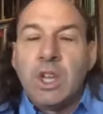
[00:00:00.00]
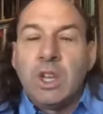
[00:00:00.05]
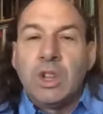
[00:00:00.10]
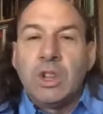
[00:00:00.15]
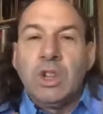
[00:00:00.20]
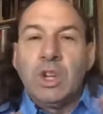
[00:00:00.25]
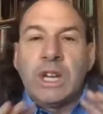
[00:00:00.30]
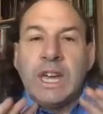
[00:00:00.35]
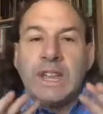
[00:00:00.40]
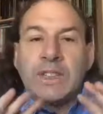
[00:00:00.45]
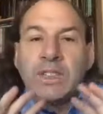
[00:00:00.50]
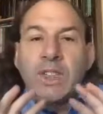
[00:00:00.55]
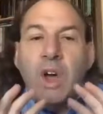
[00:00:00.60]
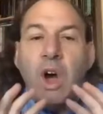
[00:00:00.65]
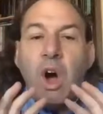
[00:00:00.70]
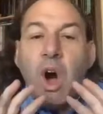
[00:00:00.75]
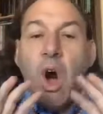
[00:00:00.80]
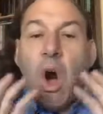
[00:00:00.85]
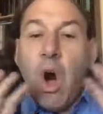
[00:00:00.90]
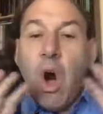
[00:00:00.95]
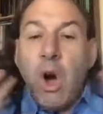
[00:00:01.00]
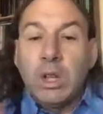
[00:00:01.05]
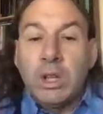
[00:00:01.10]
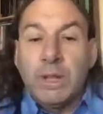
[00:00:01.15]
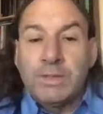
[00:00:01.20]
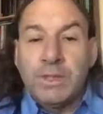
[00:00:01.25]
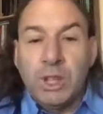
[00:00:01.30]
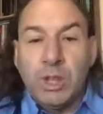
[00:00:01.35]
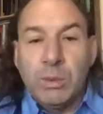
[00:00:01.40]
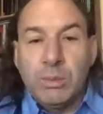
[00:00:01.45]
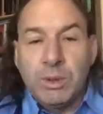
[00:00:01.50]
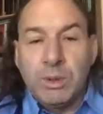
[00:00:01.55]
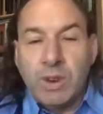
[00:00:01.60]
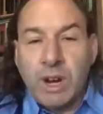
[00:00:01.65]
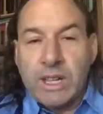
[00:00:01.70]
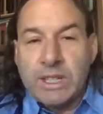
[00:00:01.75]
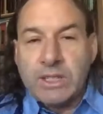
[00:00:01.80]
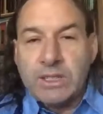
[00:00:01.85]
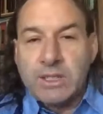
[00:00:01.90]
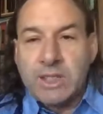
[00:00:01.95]
look at all of the human
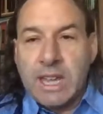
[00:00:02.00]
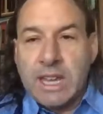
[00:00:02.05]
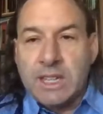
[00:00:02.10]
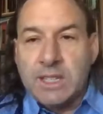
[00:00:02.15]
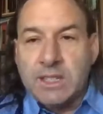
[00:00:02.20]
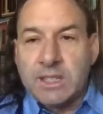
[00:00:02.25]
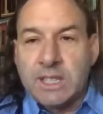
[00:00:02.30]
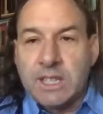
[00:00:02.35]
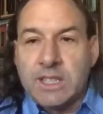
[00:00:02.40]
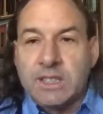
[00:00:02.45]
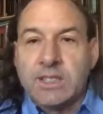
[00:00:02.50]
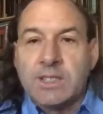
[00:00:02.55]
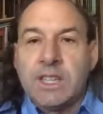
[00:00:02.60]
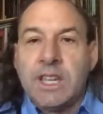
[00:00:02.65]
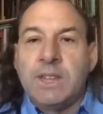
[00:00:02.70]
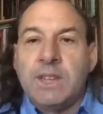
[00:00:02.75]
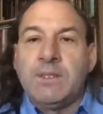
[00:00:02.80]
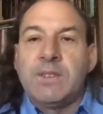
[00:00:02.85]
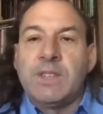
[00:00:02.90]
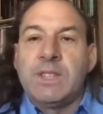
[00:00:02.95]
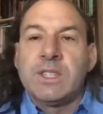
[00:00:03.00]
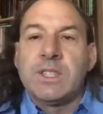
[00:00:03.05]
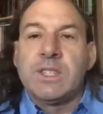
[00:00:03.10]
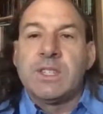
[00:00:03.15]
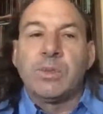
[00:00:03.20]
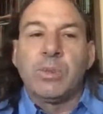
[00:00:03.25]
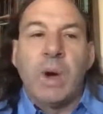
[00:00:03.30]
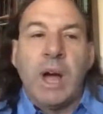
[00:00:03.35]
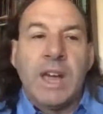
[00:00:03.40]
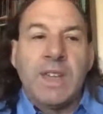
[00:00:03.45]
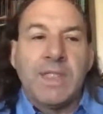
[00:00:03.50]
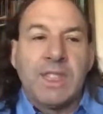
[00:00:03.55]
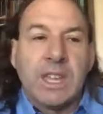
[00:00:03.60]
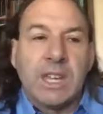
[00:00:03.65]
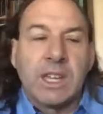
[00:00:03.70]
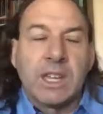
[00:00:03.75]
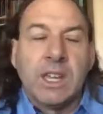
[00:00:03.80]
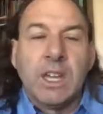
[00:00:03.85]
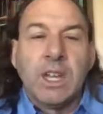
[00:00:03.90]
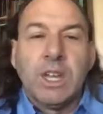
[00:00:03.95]
rights that exist. And this is why I
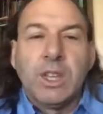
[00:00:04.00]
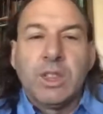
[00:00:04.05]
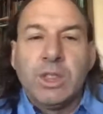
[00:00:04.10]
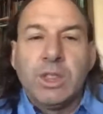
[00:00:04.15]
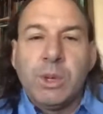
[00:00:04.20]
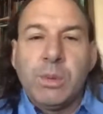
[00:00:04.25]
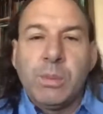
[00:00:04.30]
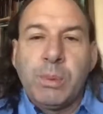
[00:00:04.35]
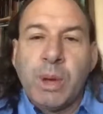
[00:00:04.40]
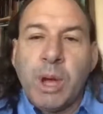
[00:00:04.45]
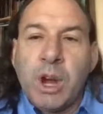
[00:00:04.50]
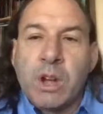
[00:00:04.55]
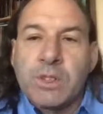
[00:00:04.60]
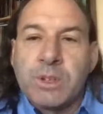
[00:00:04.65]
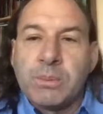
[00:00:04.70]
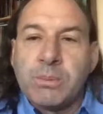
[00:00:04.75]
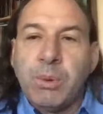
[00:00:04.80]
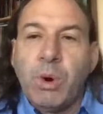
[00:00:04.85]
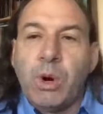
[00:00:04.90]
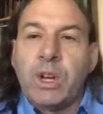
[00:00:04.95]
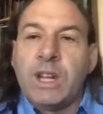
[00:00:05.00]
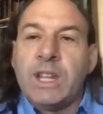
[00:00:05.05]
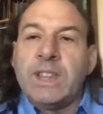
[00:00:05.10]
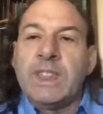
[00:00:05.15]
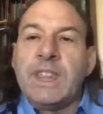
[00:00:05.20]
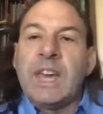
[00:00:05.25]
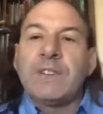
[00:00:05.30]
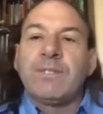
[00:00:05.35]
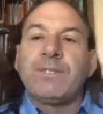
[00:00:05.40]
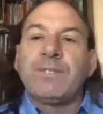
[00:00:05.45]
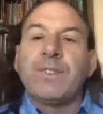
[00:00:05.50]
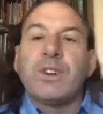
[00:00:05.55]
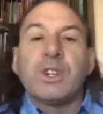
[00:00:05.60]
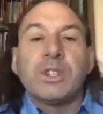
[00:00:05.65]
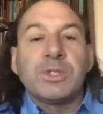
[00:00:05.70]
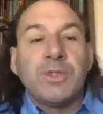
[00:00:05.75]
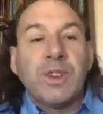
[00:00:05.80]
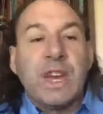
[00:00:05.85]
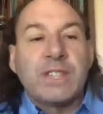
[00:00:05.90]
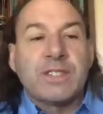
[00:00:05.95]
think the UPR is important. In that
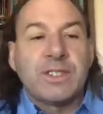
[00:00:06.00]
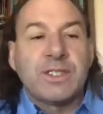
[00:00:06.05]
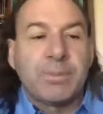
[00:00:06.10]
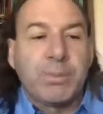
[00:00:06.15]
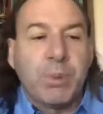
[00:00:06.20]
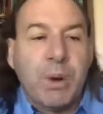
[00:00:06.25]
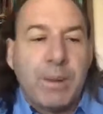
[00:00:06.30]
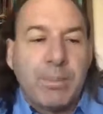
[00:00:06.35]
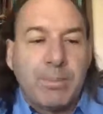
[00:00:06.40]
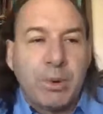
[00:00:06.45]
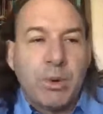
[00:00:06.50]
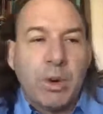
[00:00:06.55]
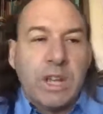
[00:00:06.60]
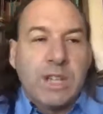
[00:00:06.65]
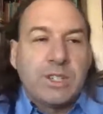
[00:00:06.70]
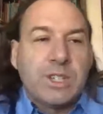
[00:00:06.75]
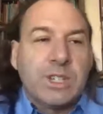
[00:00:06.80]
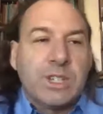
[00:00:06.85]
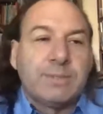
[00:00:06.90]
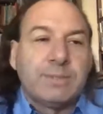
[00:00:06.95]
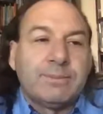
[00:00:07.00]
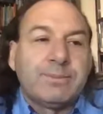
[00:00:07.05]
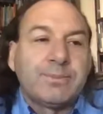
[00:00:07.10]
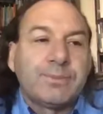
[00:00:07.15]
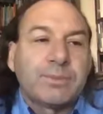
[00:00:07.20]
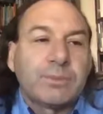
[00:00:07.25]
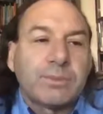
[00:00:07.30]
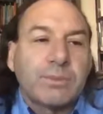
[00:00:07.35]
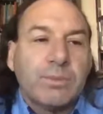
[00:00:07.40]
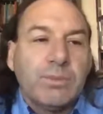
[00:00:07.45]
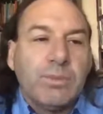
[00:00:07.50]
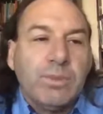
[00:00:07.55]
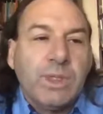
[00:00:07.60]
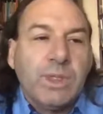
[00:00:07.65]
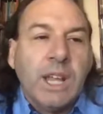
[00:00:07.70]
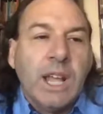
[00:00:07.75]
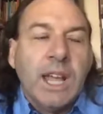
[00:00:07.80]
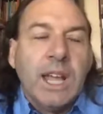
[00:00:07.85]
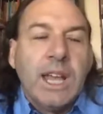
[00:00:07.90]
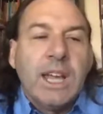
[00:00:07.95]
first phase of preparation,
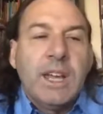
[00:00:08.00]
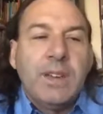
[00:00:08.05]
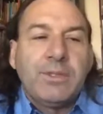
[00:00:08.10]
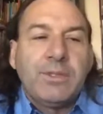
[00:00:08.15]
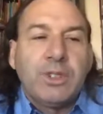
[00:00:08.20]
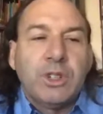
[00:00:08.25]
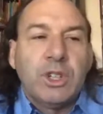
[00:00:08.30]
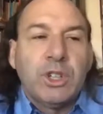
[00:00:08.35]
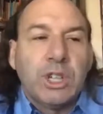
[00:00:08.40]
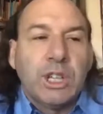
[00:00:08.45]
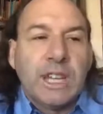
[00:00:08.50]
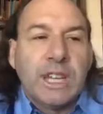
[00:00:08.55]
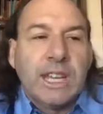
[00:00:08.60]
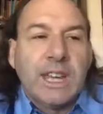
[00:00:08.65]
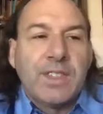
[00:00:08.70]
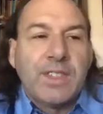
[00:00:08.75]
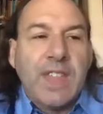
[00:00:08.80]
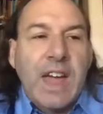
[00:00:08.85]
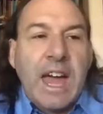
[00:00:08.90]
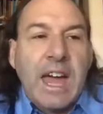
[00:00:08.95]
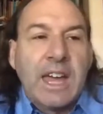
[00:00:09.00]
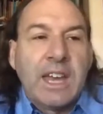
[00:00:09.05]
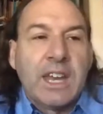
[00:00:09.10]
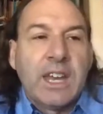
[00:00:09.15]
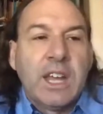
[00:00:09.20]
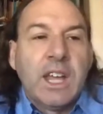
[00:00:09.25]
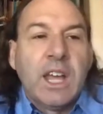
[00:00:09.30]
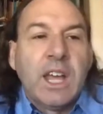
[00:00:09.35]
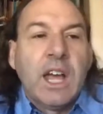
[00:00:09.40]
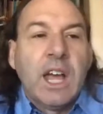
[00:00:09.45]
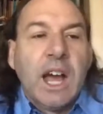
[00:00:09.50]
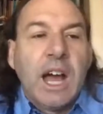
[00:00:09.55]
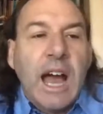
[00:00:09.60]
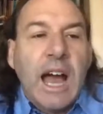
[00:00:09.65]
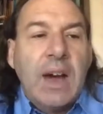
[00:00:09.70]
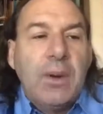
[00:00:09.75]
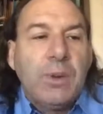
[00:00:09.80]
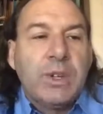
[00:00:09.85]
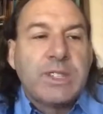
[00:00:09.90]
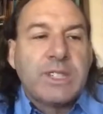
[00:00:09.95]
if you're looking at that,
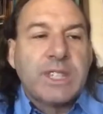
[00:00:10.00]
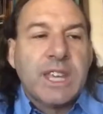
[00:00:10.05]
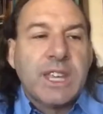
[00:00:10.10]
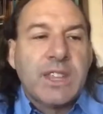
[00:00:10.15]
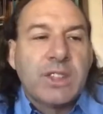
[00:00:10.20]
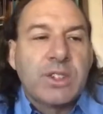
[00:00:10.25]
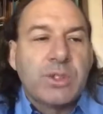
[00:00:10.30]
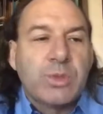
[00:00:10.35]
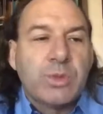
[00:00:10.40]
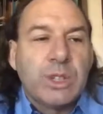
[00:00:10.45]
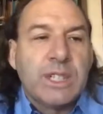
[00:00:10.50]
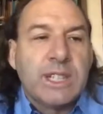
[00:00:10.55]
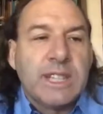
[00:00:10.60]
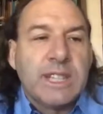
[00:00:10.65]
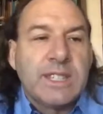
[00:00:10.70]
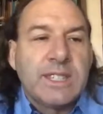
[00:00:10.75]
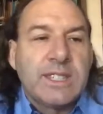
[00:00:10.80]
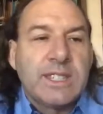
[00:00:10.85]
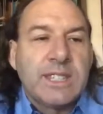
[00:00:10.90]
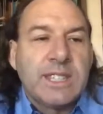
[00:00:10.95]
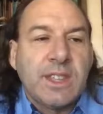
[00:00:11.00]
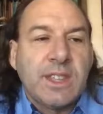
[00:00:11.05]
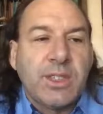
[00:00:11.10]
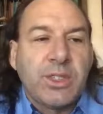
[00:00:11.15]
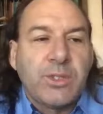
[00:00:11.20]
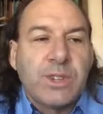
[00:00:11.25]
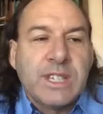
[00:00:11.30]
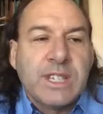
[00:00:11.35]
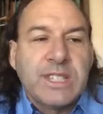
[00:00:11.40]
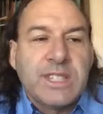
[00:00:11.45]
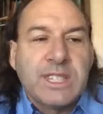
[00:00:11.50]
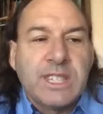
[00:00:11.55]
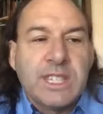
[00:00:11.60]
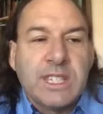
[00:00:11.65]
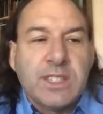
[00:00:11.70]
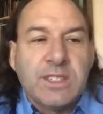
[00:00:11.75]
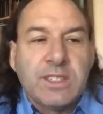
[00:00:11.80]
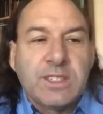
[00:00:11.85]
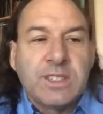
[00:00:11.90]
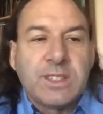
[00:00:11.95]
I would say there's really 3
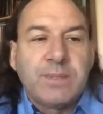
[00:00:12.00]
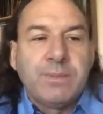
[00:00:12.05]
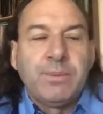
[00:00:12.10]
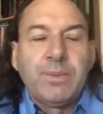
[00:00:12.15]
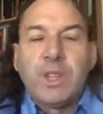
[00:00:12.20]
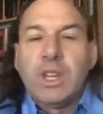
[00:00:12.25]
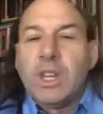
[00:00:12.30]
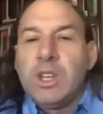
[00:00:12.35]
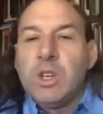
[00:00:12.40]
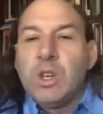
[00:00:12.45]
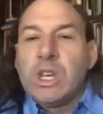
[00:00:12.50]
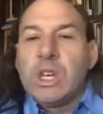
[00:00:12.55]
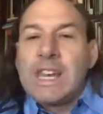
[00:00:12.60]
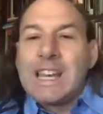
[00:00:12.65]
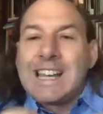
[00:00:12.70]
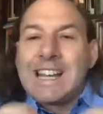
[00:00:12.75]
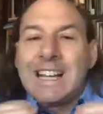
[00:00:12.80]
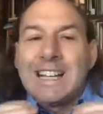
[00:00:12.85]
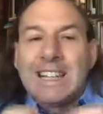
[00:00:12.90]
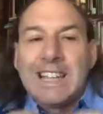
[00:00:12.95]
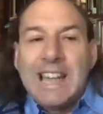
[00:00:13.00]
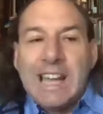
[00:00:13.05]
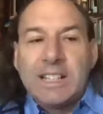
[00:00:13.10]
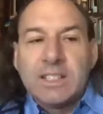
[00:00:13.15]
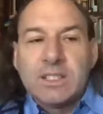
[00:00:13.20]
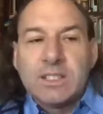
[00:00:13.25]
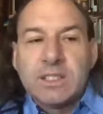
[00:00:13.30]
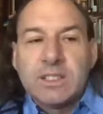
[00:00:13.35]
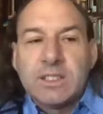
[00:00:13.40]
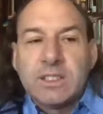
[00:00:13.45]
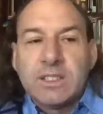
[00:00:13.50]
C's. You can collect,